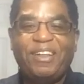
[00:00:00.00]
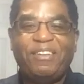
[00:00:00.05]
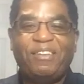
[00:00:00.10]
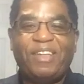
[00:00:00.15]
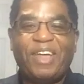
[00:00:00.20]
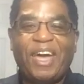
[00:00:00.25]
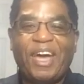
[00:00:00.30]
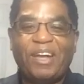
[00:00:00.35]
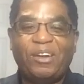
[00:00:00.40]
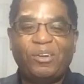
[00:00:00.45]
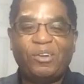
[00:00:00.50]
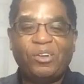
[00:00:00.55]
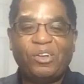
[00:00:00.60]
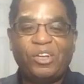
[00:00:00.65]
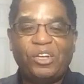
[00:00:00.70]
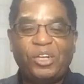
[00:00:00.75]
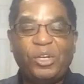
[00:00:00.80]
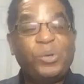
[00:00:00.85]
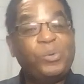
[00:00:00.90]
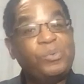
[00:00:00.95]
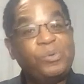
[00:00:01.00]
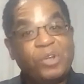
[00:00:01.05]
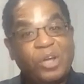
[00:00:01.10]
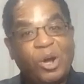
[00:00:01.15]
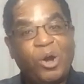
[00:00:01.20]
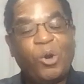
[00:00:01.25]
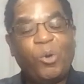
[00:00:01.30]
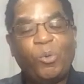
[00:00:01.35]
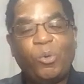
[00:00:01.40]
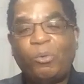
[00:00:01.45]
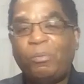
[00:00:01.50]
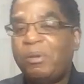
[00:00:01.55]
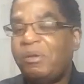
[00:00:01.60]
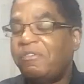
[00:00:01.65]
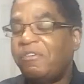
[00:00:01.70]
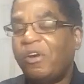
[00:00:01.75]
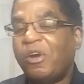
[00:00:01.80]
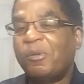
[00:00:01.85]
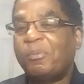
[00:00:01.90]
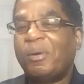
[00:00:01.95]
that you know will be
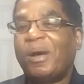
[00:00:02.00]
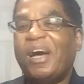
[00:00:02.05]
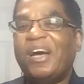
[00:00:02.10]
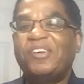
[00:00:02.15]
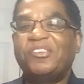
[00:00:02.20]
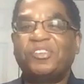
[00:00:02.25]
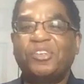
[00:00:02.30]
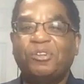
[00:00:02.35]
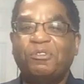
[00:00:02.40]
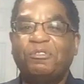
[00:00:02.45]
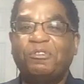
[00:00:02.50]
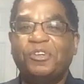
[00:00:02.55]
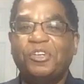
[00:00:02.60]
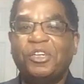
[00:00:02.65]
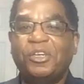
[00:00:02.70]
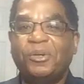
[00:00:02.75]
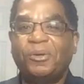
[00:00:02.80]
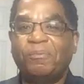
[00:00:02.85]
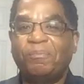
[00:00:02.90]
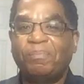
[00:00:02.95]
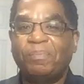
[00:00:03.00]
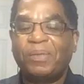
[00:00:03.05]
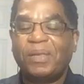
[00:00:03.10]
very positive for you.